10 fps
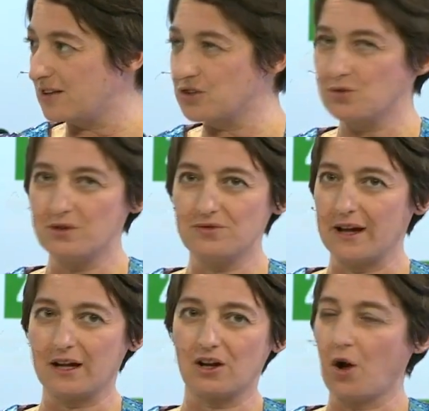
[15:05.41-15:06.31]
They're sort of like
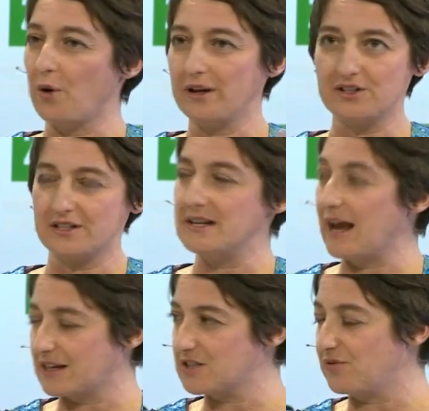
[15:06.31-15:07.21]
going into the
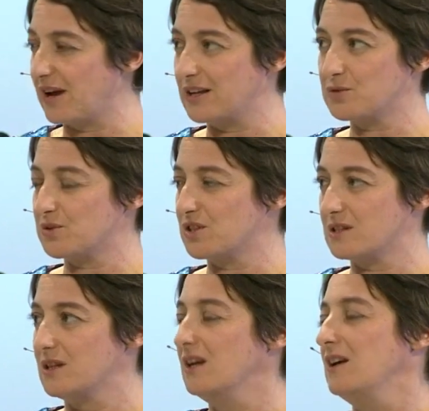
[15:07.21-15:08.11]
next phase, which
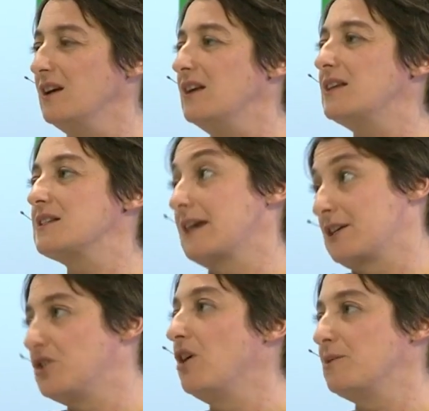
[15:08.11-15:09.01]
is things like
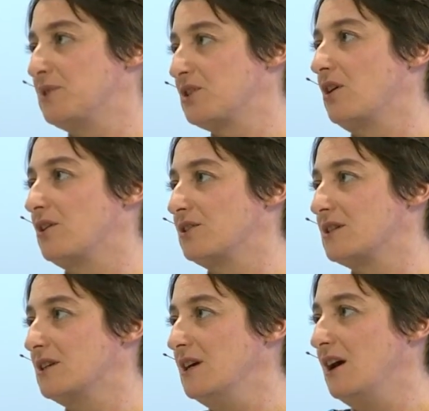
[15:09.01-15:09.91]
autonomous cars.
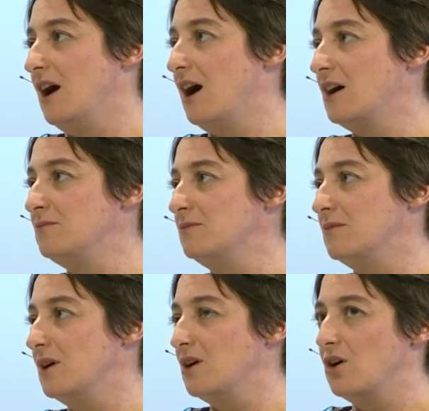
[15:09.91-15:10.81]
Um,
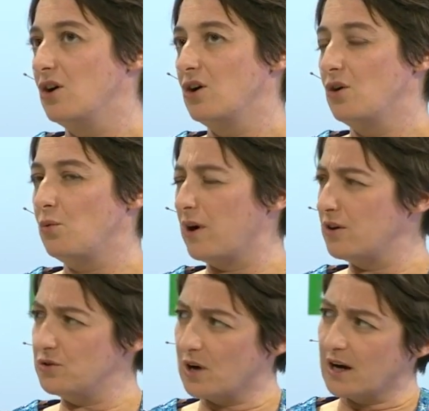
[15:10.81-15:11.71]
where are
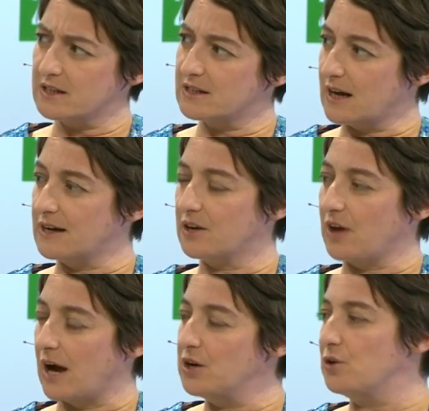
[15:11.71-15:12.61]
you guys standing on that?
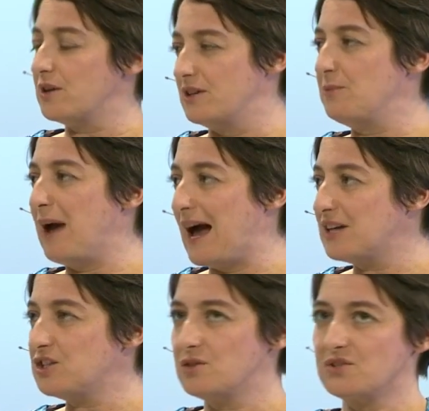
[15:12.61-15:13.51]
I know that in the
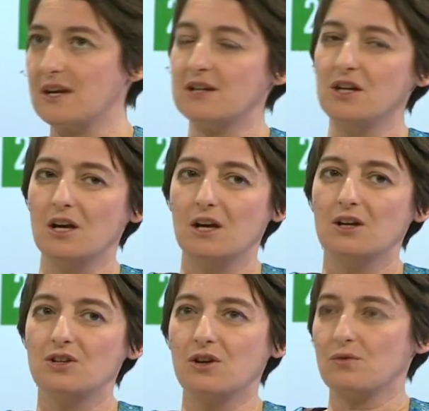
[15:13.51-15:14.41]
past you've said,
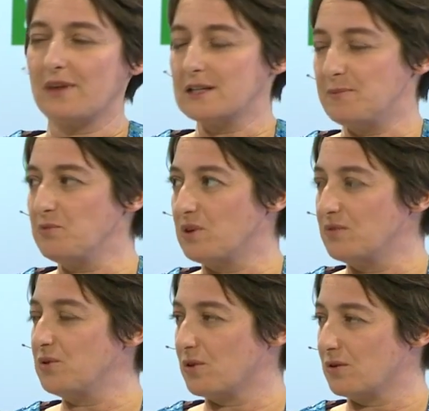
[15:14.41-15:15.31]
you know, that's been one of
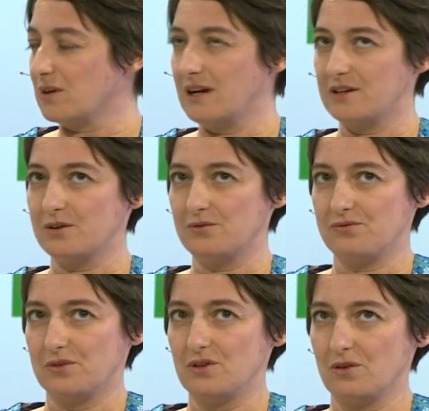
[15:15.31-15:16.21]
your kind of
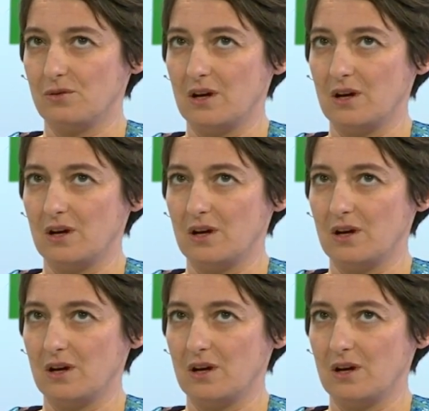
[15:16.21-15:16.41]
you know.